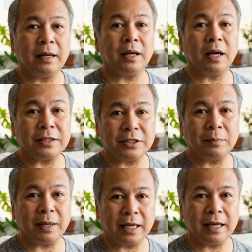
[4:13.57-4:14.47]

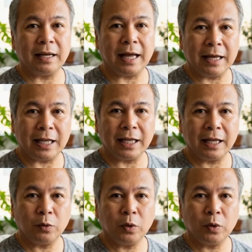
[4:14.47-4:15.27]
constipated, and gaining